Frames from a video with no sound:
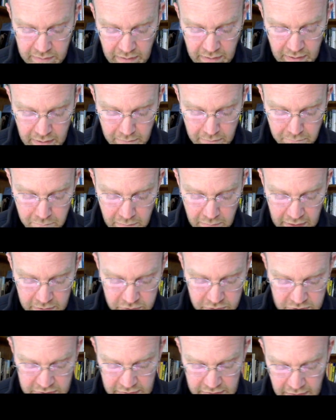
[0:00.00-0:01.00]

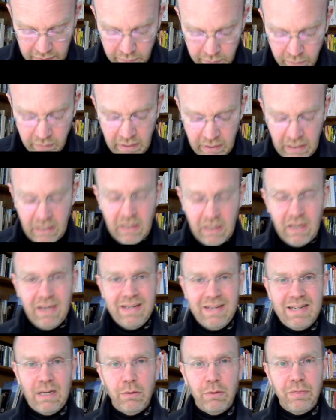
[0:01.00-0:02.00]
metals together.
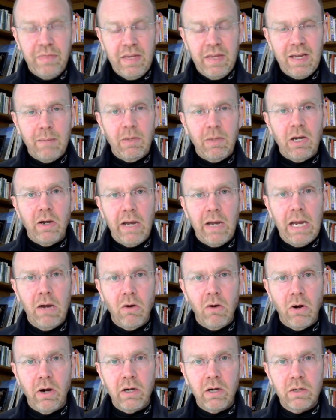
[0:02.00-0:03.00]
And now think about how
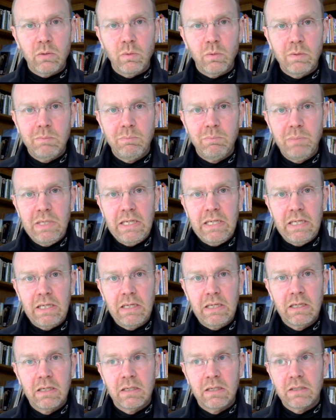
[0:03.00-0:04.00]
hard it would
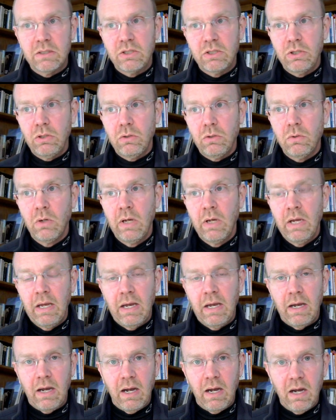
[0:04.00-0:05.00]
be to
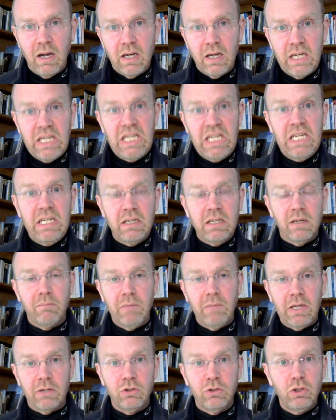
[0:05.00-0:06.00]
heat a
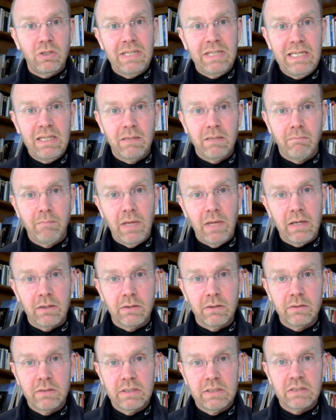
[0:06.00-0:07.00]
metal. You can heat a
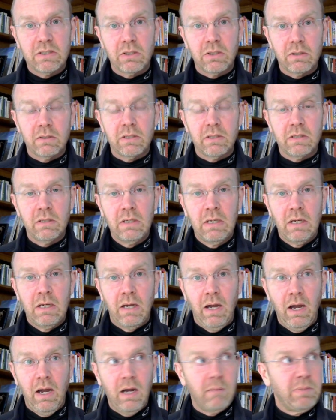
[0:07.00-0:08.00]
metal until it
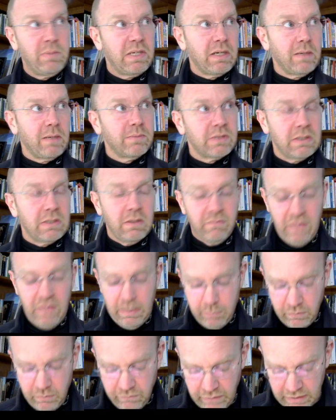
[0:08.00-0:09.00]
becomes in the
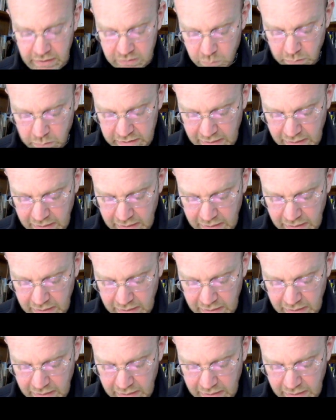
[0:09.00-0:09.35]
vapor phase. What